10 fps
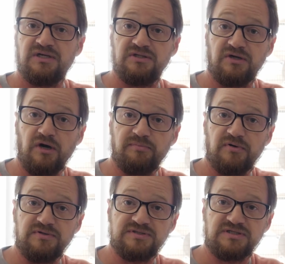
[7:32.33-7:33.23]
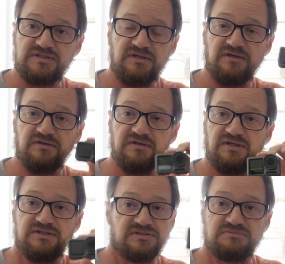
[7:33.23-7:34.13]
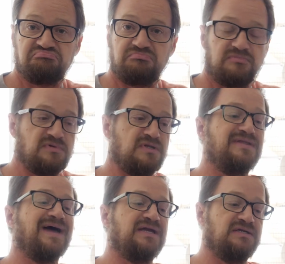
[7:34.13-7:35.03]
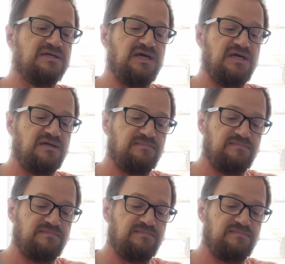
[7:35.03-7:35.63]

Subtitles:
the GoPro at 1600, it's night and day.